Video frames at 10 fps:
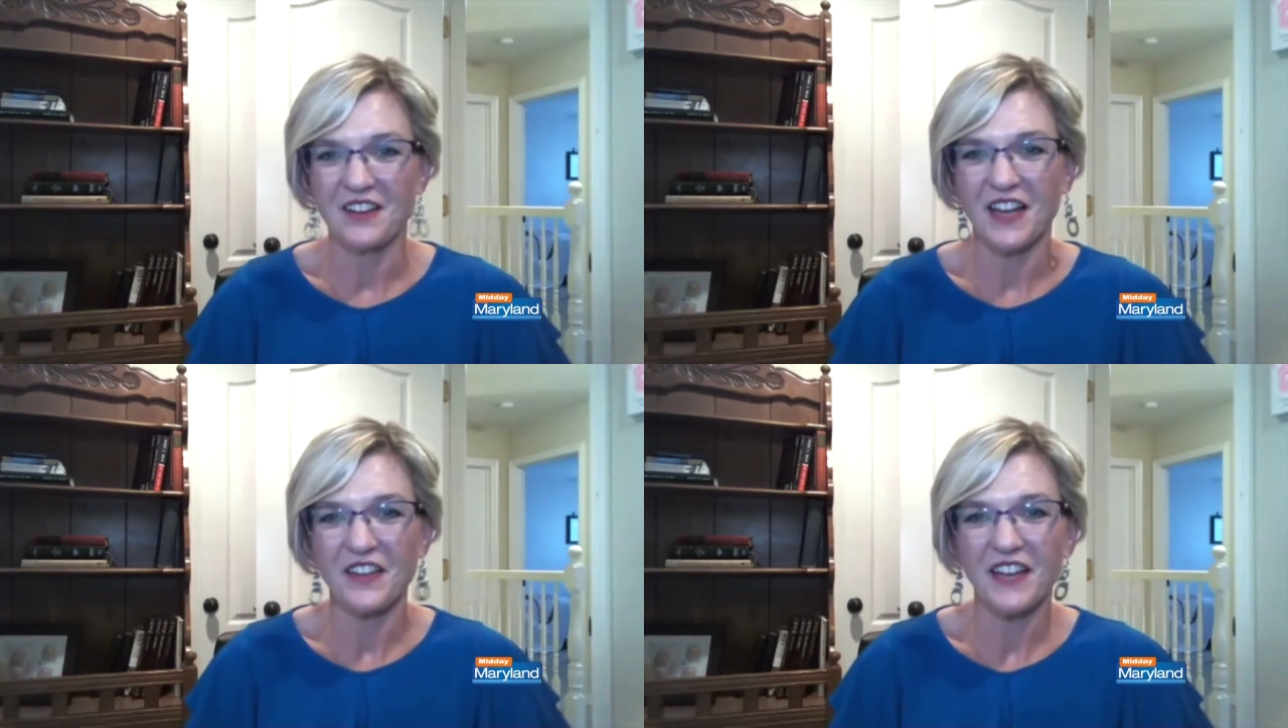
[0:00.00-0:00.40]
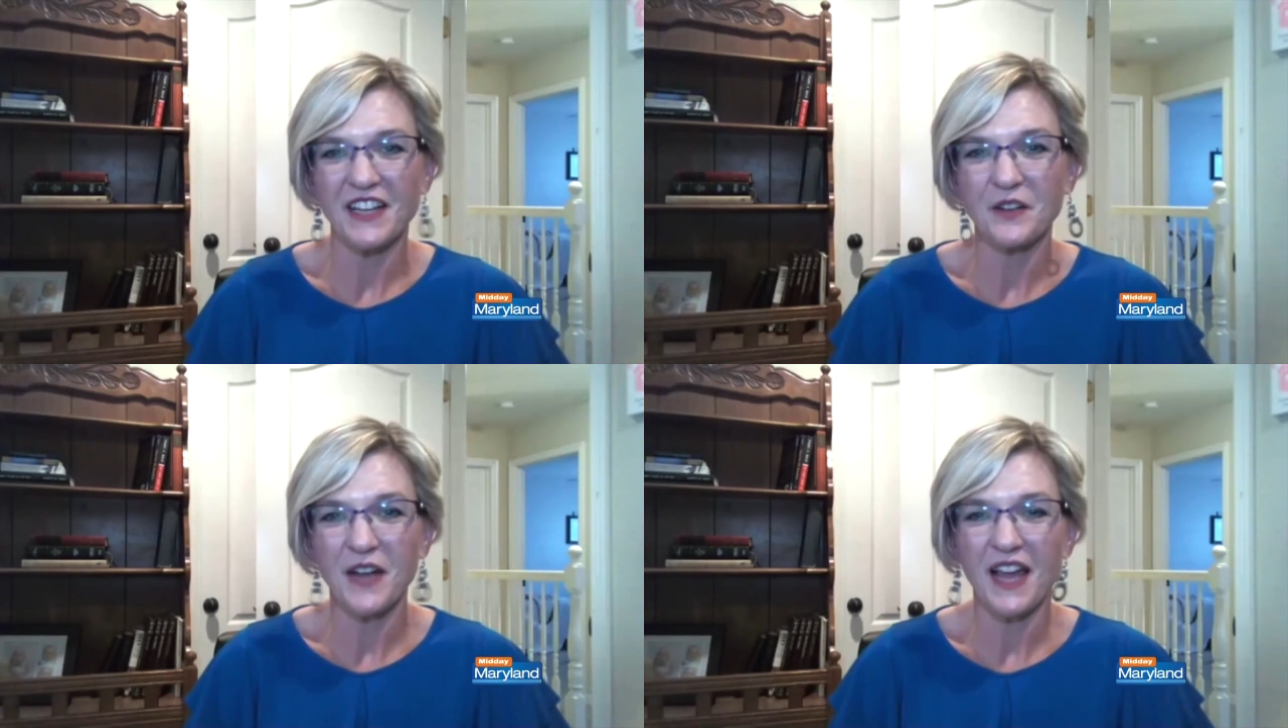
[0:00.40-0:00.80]
Now that I
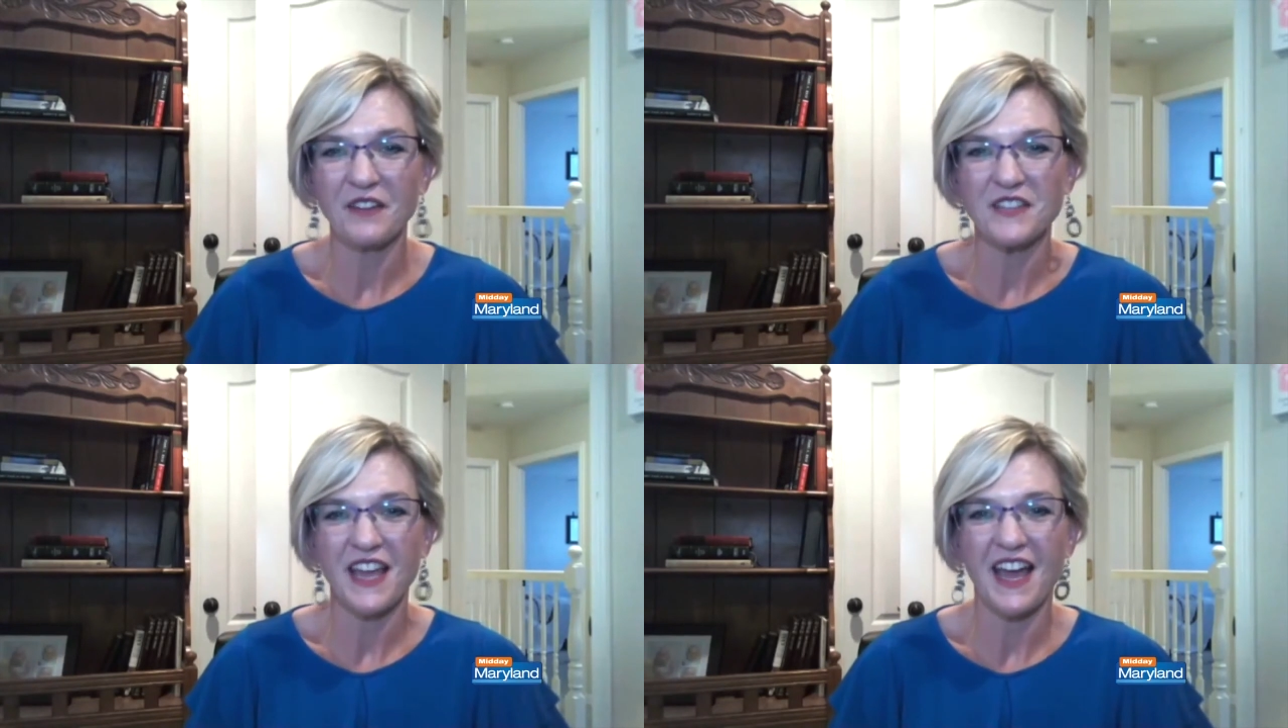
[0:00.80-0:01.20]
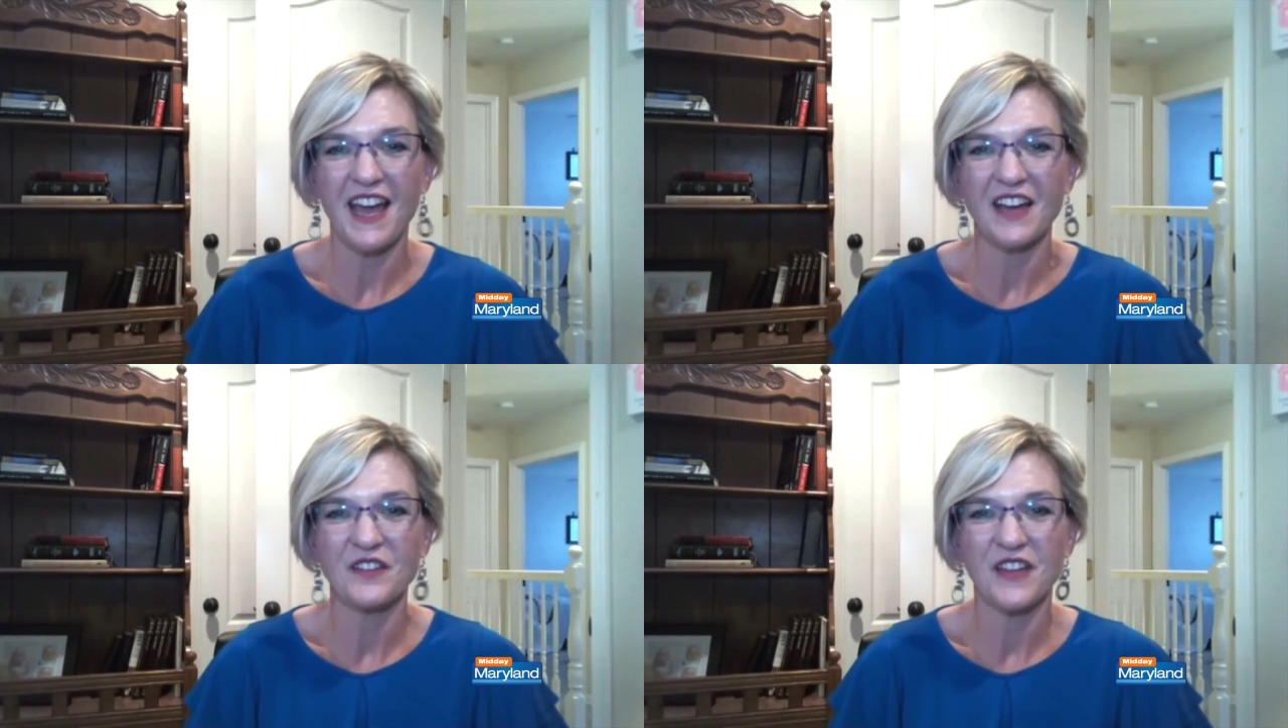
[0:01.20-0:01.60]
don't have to
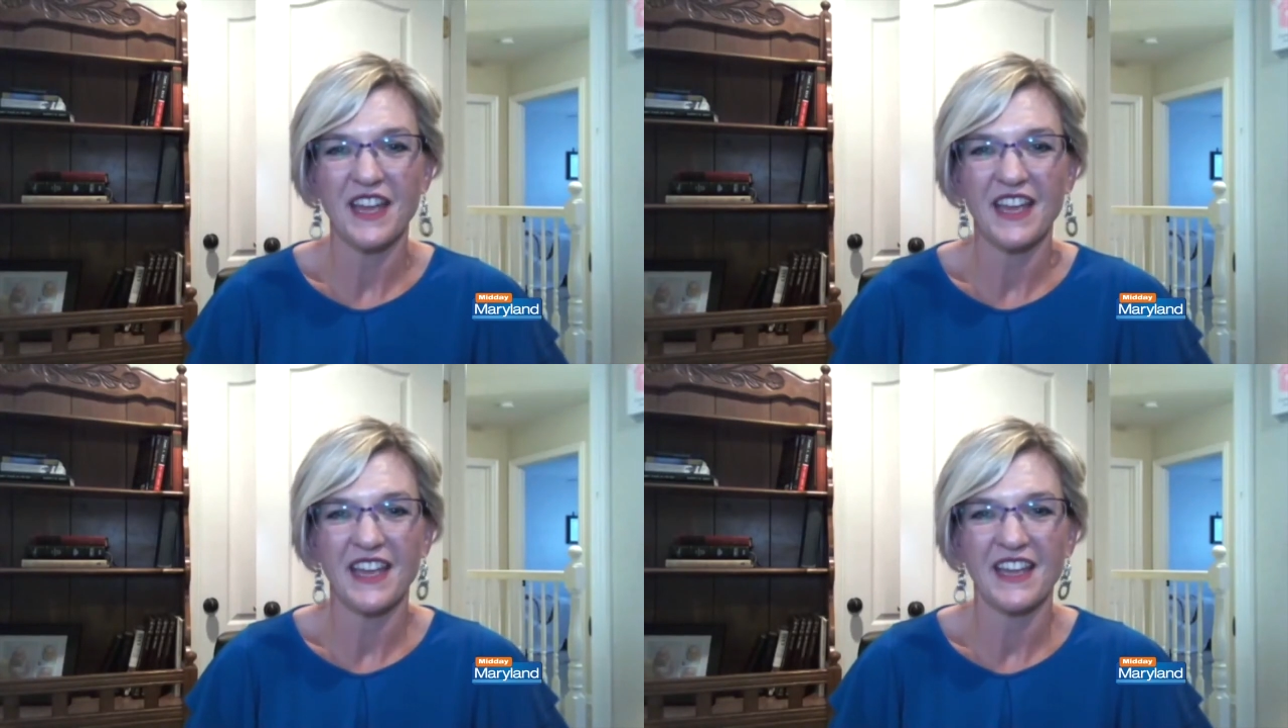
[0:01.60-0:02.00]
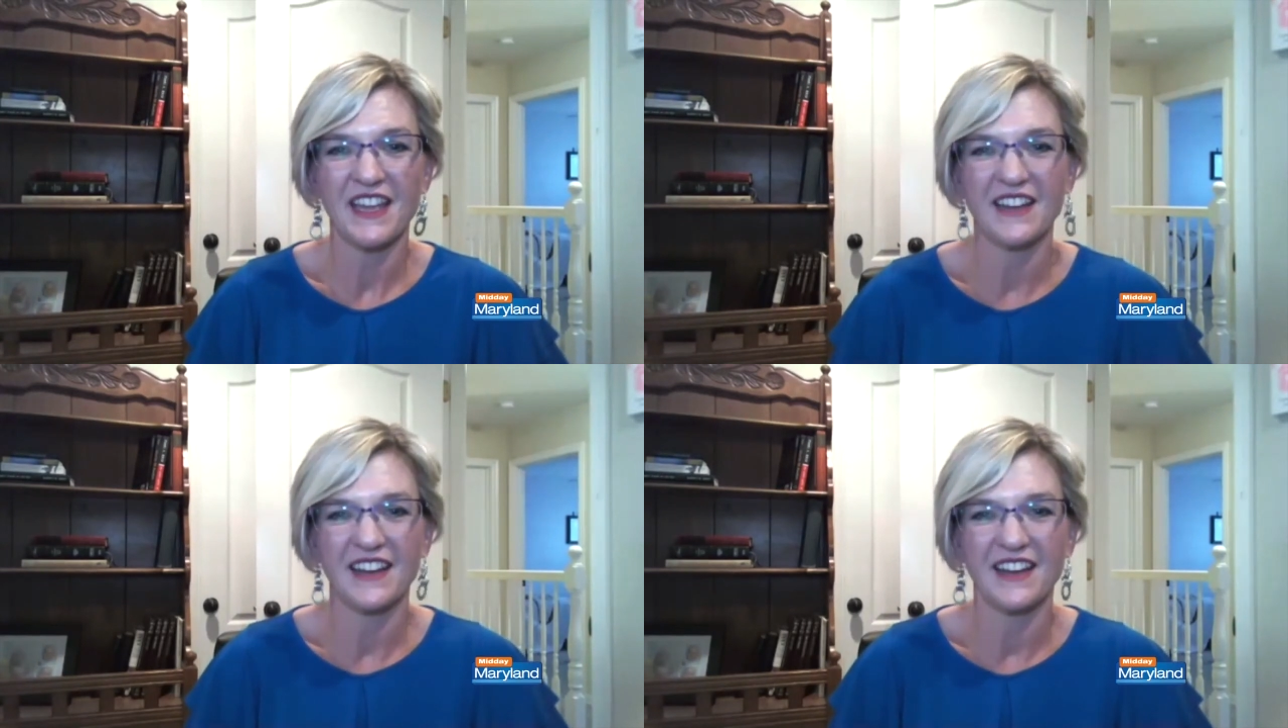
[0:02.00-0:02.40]
have
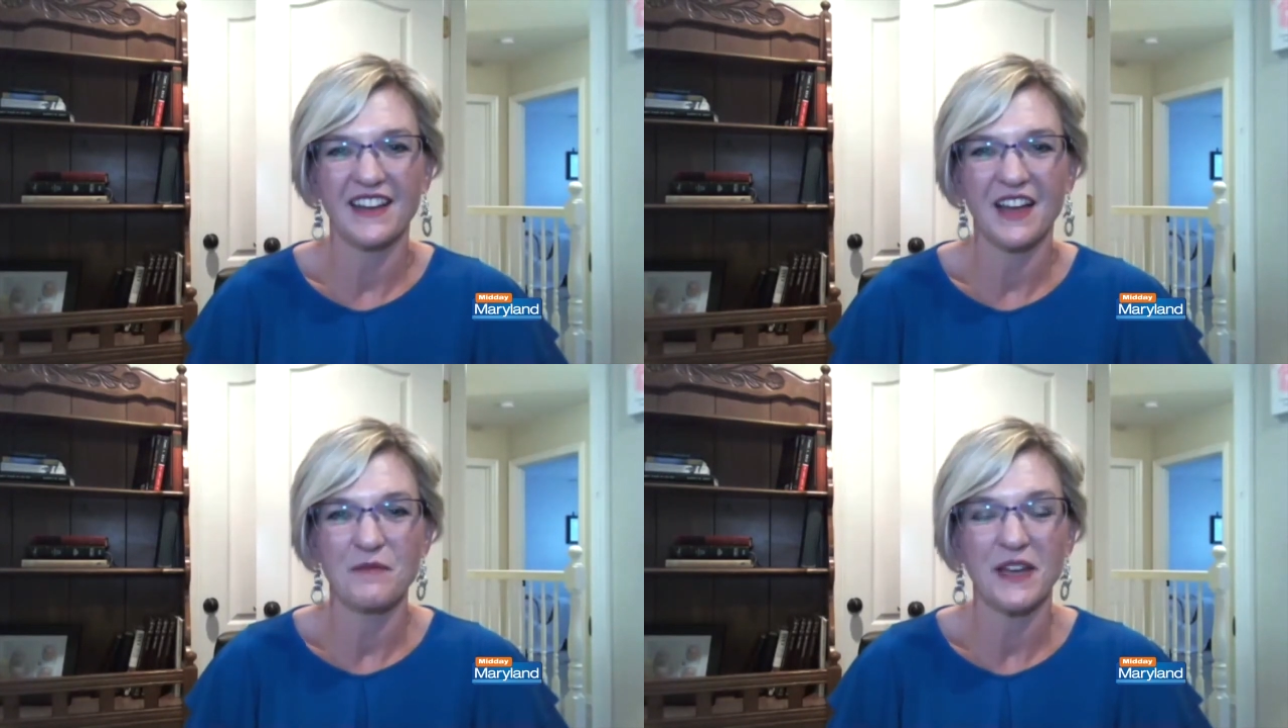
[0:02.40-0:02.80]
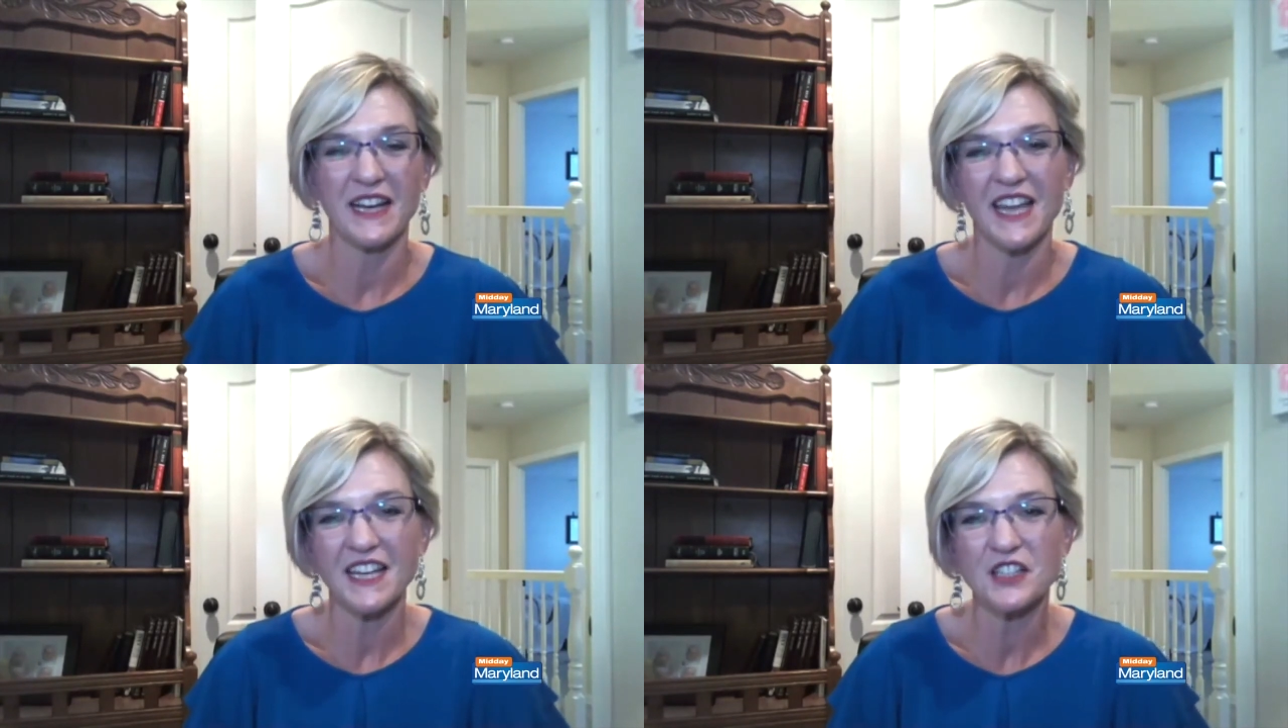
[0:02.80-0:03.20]
a uh, a
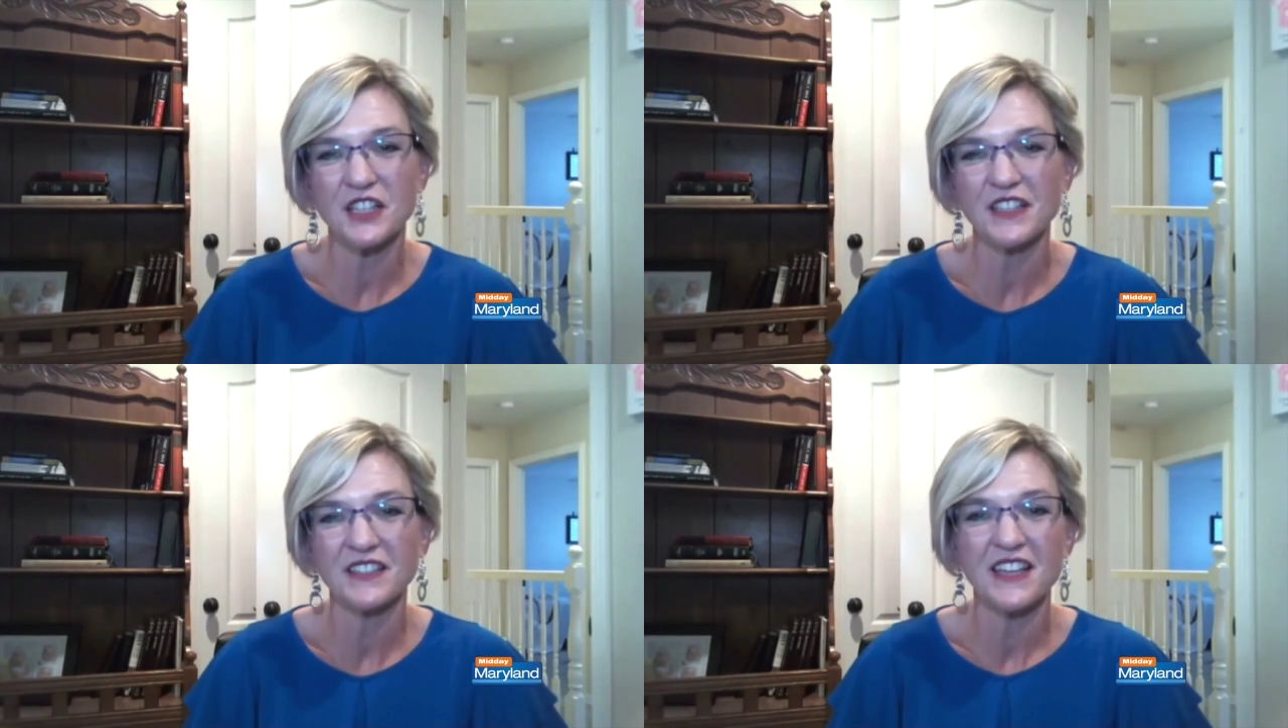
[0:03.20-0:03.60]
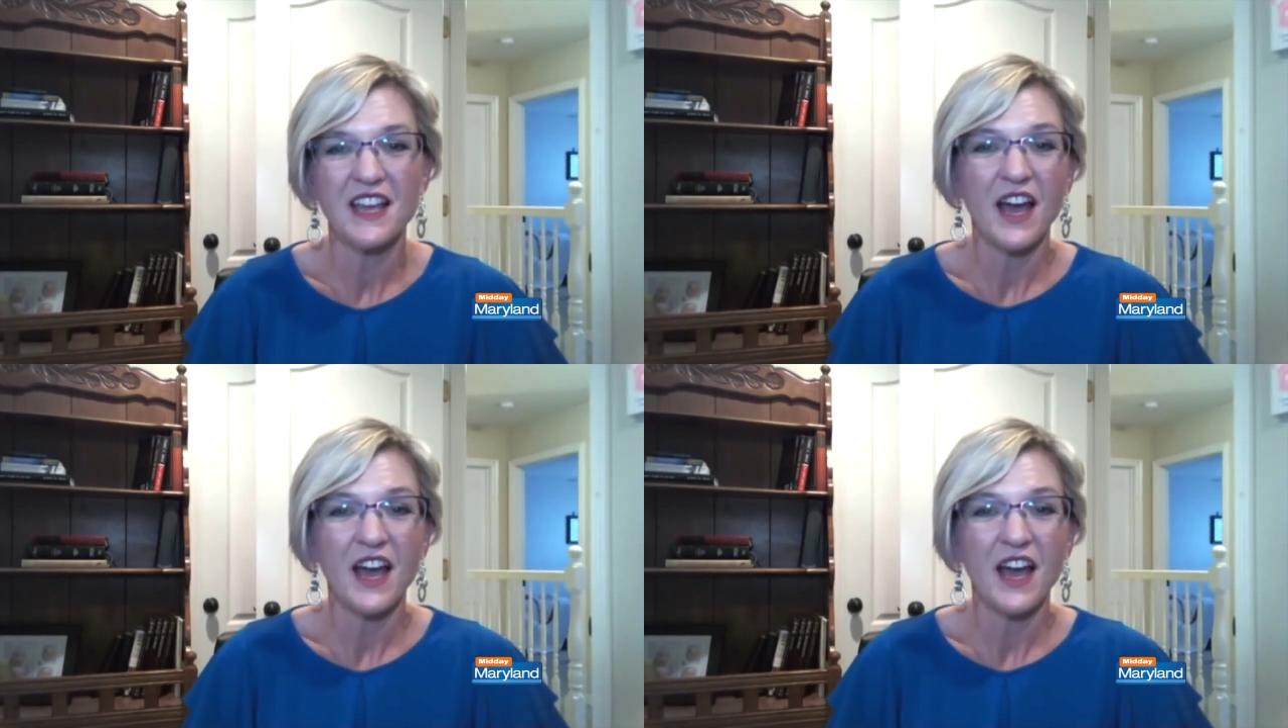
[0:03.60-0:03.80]
medication,